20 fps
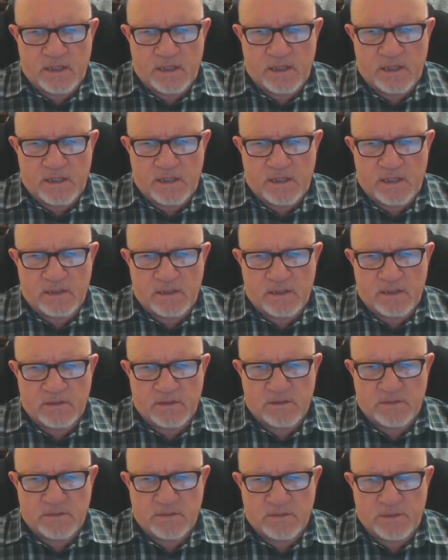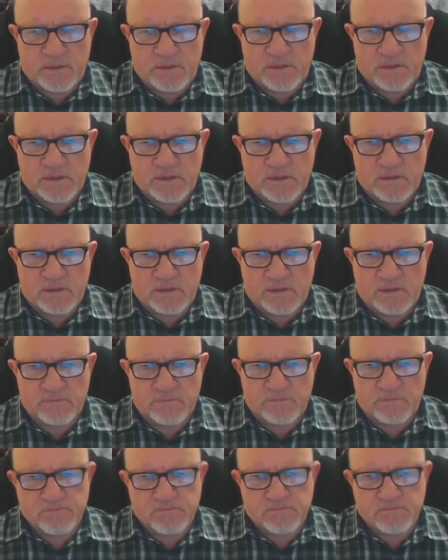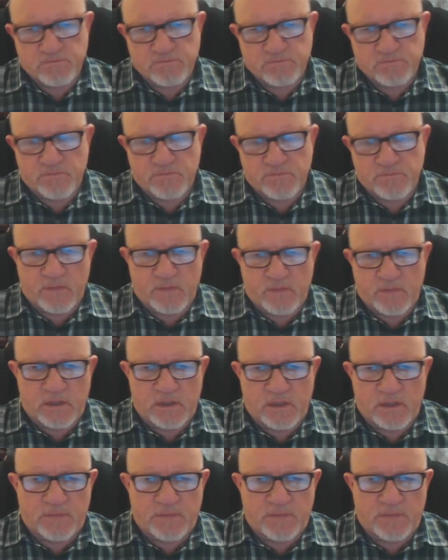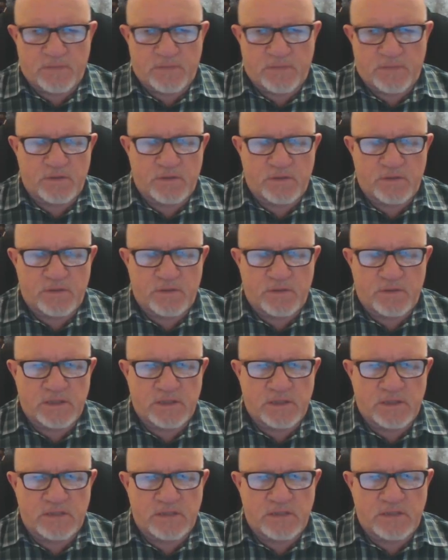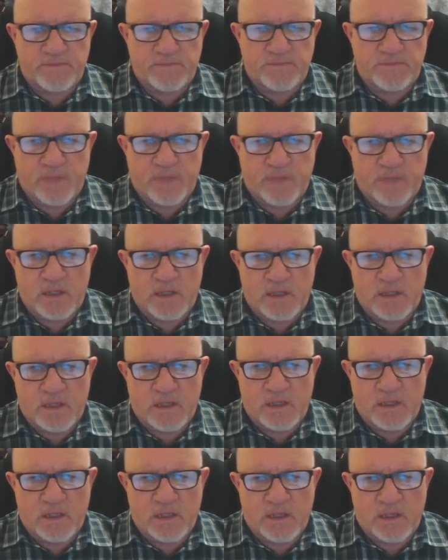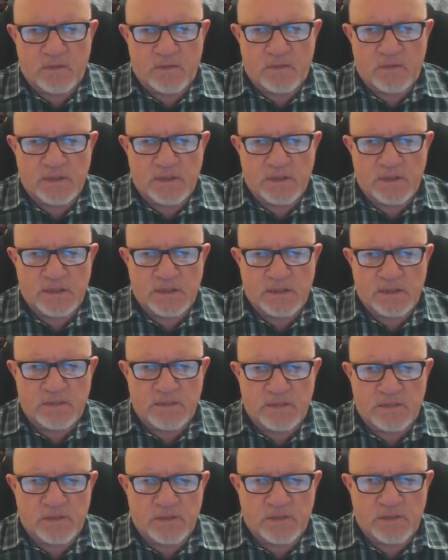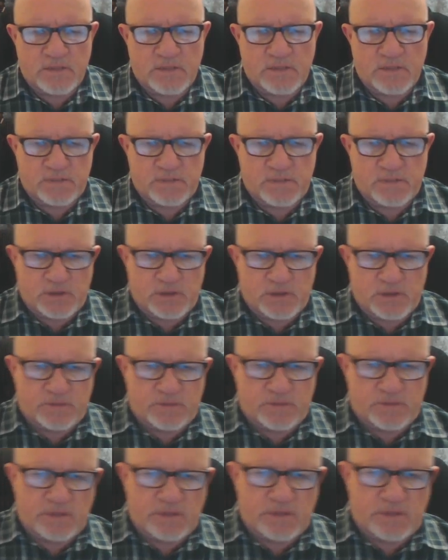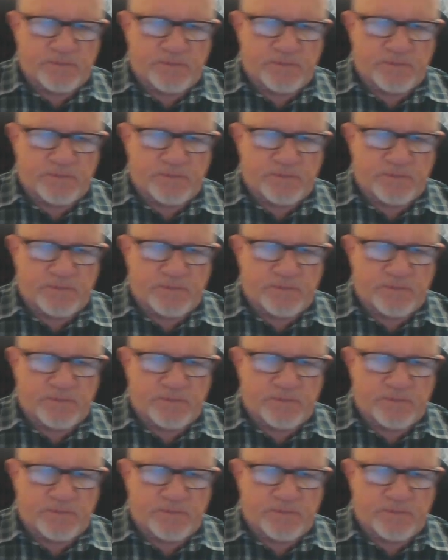He's lost a piece, so I played rook takes knight, queen takes, and then bishop takes bishop. So